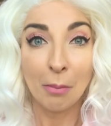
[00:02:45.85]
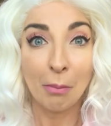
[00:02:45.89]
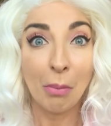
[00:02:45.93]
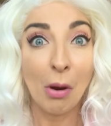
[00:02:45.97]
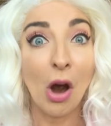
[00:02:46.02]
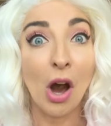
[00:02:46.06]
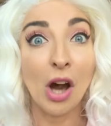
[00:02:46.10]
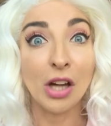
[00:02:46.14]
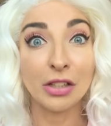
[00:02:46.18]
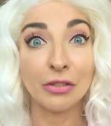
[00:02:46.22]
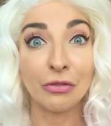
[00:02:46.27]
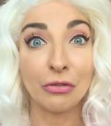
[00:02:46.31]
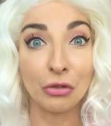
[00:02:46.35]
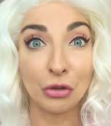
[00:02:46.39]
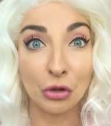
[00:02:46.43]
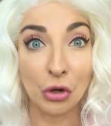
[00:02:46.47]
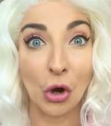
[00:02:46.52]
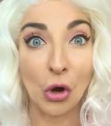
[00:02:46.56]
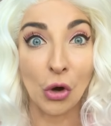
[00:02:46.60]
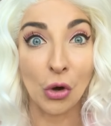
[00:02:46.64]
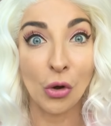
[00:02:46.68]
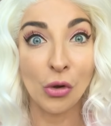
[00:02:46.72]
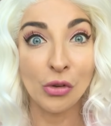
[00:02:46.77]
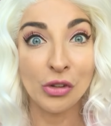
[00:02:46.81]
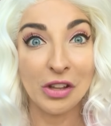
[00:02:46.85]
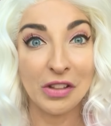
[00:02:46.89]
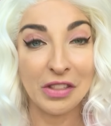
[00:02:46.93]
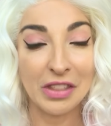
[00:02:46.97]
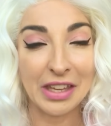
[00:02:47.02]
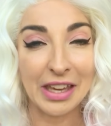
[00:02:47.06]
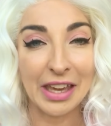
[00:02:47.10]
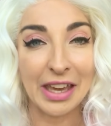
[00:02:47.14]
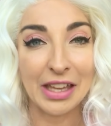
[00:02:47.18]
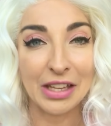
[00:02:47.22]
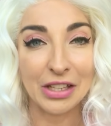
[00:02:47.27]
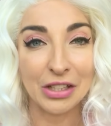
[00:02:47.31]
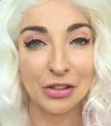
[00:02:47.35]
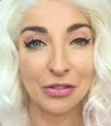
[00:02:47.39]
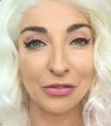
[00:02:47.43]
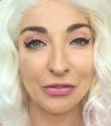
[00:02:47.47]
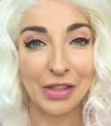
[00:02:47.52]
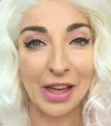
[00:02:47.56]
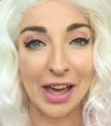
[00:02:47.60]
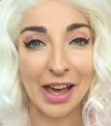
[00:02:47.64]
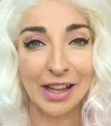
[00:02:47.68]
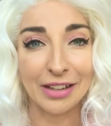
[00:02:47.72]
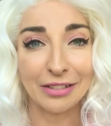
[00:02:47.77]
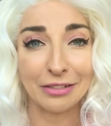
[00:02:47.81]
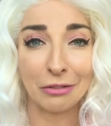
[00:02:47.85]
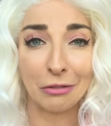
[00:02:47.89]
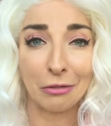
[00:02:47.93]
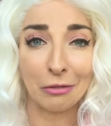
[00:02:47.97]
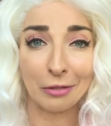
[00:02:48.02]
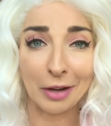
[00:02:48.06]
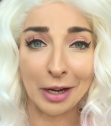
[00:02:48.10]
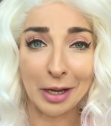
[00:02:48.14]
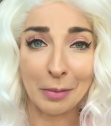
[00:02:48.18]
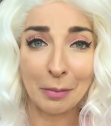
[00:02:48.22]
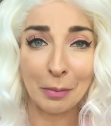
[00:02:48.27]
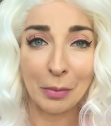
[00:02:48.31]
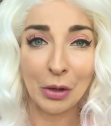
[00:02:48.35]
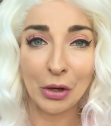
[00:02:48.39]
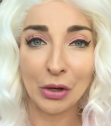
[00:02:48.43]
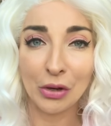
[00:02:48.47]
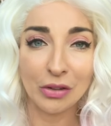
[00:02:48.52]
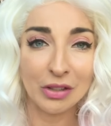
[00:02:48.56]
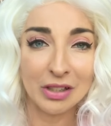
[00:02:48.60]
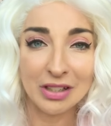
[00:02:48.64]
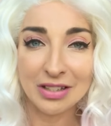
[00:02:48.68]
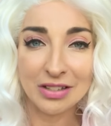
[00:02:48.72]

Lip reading: pot of gold at the end of that rainbow,